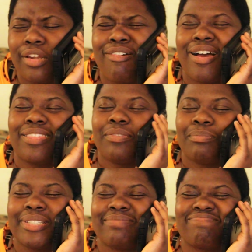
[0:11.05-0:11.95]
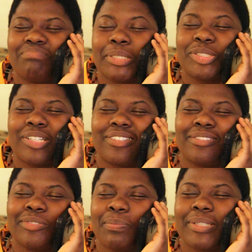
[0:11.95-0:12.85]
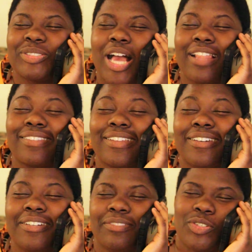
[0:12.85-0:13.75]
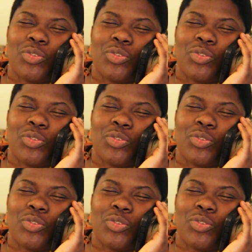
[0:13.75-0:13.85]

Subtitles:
No, I love you. Bish, I love you. Bish, I love